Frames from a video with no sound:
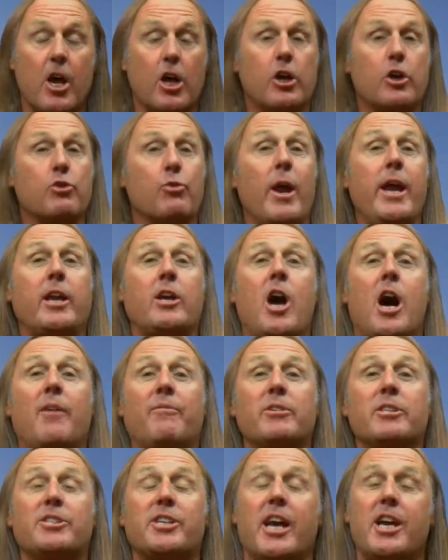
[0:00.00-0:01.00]
Great
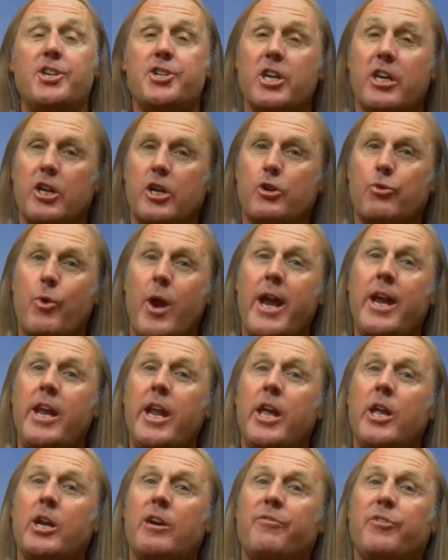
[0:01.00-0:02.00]
conversation, great
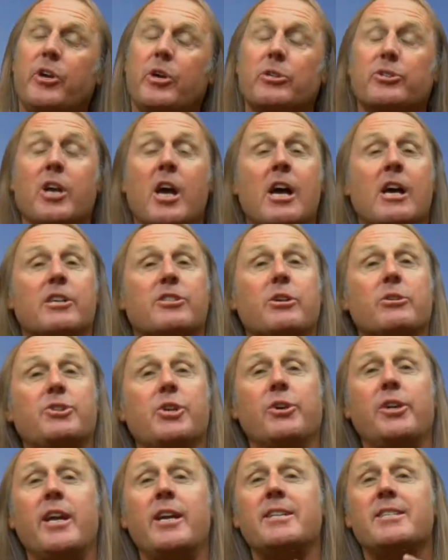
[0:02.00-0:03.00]
interviews. So
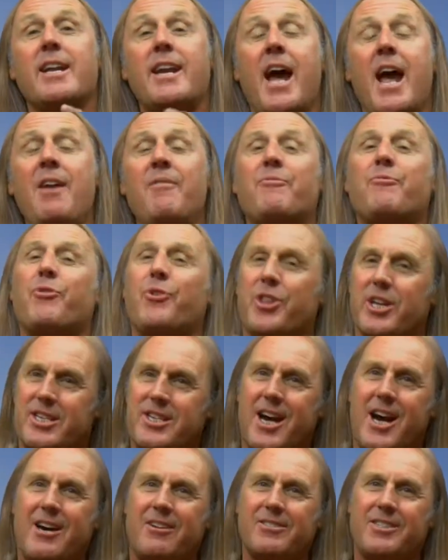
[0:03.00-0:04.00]
tune in tonight for the
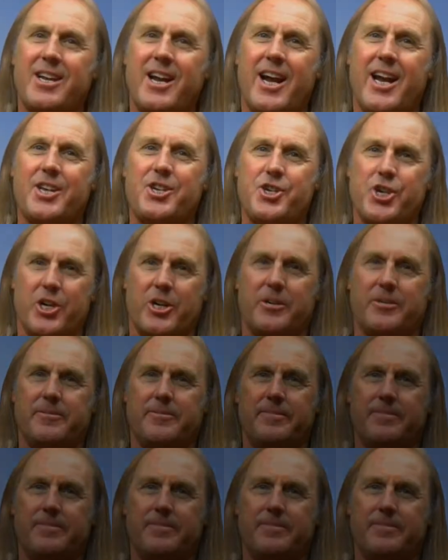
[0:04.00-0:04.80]
Tahoe Tonight Show.